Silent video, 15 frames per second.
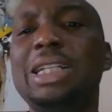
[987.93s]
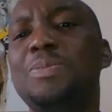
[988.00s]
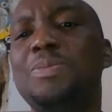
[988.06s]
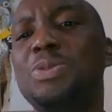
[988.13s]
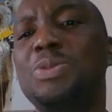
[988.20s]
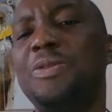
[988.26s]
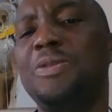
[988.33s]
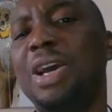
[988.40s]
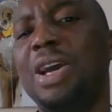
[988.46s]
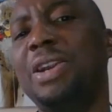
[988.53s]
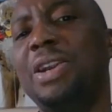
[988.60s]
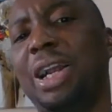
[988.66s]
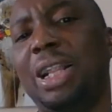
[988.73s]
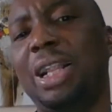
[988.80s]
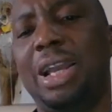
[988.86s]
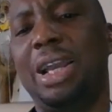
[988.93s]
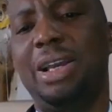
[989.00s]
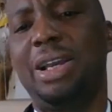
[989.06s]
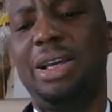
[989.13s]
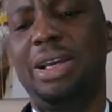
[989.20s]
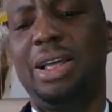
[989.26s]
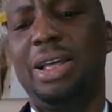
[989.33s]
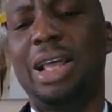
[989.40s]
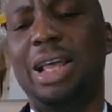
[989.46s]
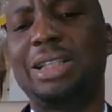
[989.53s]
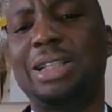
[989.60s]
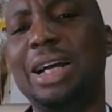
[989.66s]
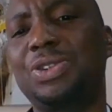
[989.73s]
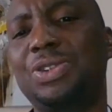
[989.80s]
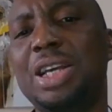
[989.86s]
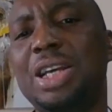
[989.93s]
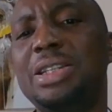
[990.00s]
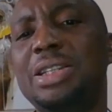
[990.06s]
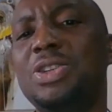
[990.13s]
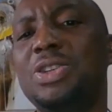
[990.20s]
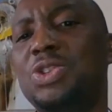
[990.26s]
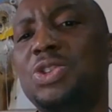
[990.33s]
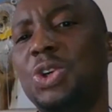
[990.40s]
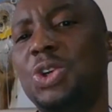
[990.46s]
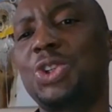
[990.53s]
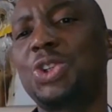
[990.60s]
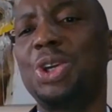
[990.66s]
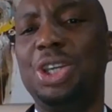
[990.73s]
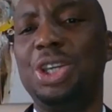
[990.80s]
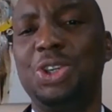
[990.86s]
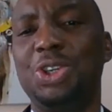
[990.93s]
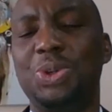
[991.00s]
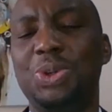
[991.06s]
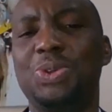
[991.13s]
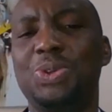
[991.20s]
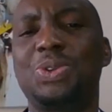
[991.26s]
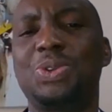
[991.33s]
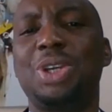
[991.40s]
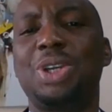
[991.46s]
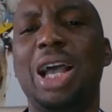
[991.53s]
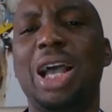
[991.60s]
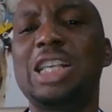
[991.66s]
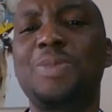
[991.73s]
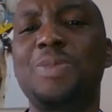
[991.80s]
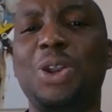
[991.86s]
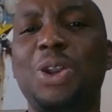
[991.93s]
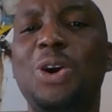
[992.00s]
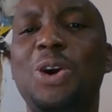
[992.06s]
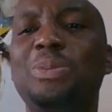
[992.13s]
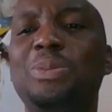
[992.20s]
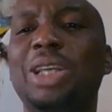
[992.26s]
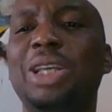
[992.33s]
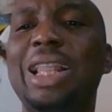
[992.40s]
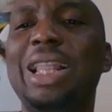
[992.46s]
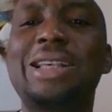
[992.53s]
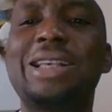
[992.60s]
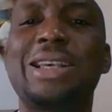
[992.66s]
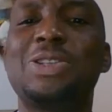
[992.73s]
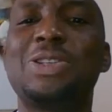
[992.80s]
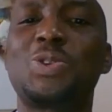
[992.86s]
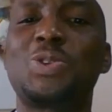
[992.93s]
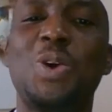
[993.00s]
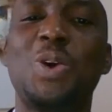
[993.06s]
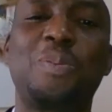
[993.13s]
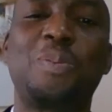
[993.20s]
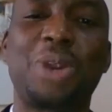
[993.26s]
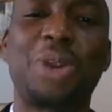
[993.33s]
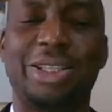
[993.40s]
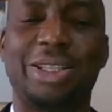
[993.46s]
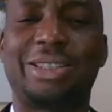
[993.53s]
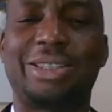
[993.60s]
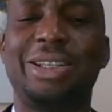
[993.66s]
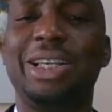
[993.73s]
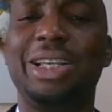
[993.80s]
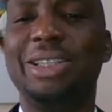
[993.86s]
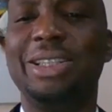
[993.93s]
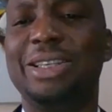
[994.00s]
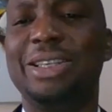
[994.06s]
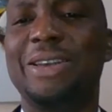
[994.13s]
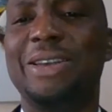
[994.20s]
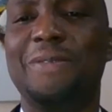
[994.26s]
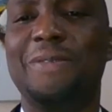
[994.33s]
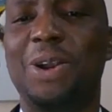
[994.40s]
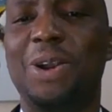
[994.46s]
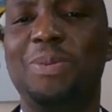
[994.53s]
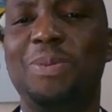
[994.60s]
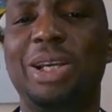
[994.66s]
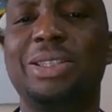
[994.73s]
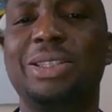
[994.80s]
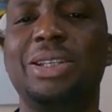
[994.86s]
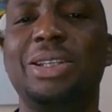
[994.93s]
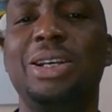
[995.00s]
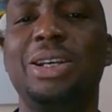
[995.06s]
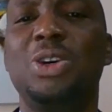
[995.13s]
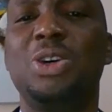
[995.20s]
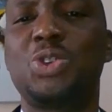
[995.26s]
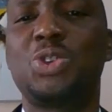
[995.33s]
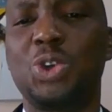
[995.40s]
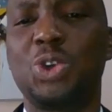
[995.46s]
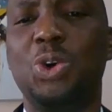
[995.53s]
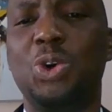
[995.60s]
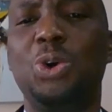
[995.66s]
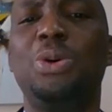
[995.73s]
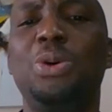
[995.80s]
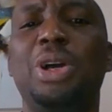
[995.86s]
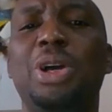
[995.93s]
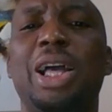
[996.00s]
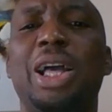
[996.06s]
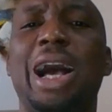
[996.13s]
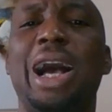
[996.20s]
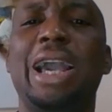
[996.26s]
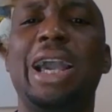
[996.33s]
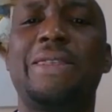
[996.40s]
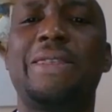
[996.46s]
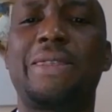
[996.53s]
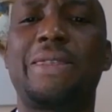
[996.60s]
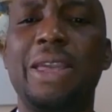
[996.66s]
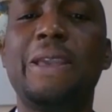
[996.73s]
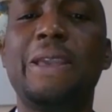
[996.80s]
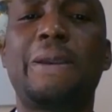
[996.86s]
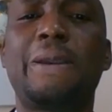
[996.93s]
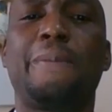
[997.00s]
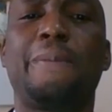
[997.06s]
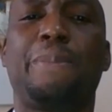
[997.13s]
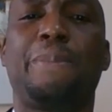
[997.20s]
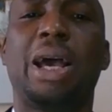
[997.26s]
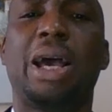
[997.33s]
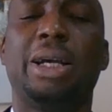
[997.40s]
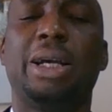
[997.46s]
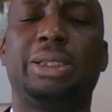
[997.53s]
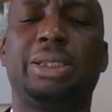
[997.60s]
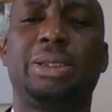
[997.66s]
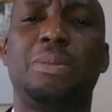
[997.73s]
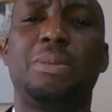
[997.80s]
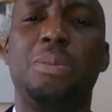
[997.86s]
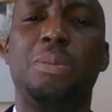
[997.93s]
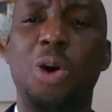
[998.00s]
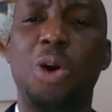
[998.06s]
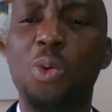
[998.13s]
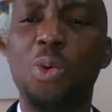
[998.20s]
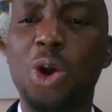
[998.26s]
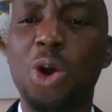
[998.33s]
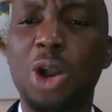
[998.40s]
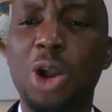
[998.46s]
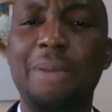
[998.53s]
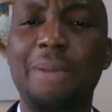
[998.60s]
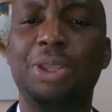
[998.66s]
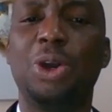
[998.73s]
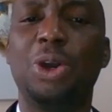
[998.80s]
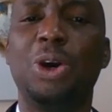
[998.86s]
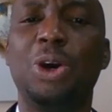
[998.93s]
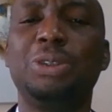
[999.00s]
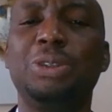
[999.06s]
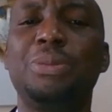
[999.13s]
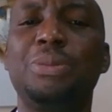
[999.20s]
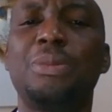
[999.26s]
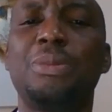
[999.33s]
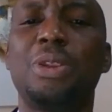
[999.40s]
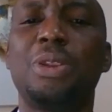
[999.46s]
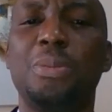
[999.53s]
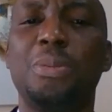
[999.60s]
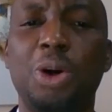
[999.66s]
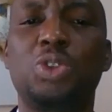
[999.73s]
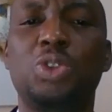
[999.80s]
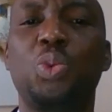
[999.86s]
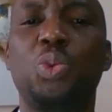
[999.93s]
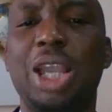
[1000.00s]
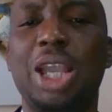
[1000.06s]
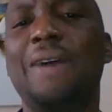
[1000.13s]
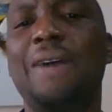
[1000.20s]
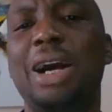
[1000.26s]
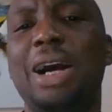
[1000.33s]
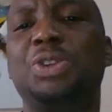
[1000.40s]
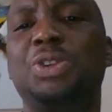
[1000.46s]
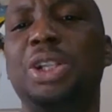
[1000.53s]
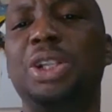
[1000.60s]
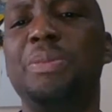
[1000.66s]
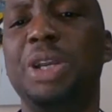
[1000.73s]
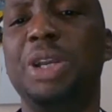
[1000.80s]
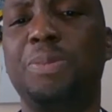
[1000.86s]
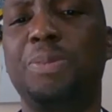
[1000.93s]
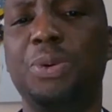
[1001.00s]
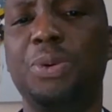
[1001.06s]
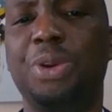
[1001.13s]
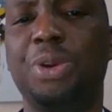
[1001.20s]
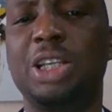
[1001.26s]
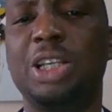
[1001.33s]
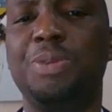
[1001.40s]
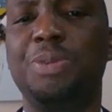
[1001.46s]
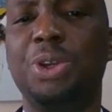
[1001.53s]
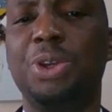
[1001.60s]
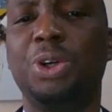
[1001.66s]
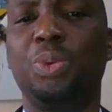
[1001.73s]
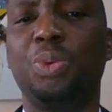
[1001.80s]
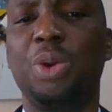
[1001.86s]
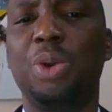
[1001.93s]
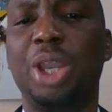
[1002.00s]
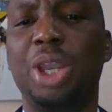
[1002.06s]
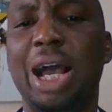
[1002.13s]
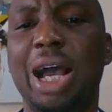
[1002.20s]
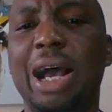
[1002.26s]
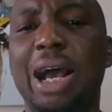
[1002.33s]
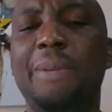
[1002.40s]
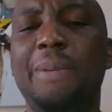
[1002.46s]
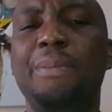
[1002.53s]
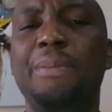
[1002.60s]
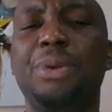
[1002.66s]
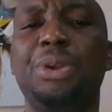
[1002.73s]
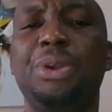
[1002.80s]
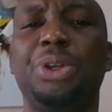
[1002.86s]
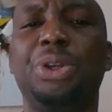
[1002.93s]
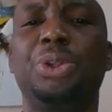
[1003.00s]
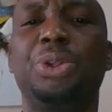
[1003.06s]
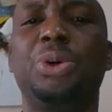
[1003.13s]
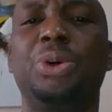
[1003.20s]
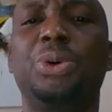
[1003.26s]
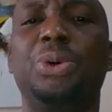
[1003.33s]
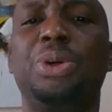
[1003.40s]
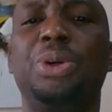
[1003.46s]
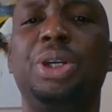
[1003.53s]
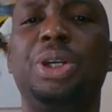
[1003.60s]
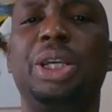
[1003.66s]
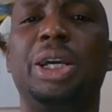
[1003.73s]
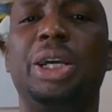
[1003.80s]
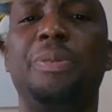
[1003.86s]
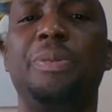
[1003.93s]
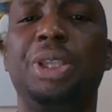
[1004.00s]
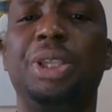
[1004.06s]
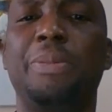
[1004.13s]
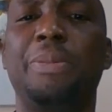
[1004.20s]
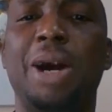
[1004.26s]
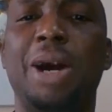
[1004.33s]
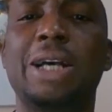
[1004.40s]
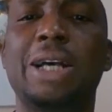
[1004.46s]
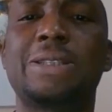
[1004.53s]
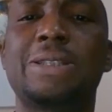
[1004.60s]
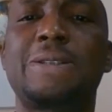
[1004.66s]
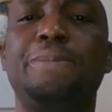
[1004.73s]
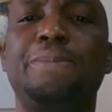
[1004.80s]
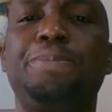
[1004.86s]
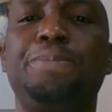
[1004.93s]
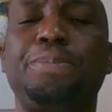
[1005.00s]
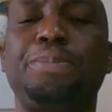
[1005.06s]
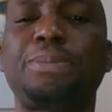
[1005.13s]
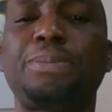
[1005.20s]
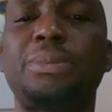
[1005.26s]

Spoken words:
And it must be very clear that addressing the social issues has become the license to operate in this environment. So I think that more work can be done, but we have actually made progress beyond where we are, you know, in the past.